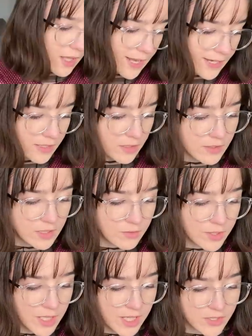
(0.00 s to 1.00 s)
I clearly
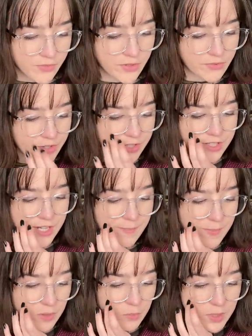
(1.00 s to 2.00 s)
realized for the first
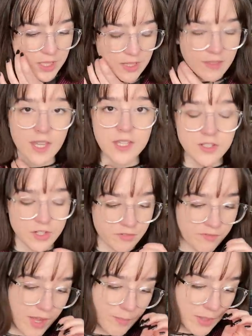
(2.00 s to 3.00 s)
time that we, that is our
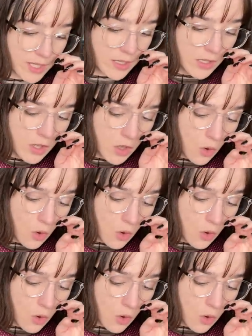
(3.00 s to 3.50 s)
family,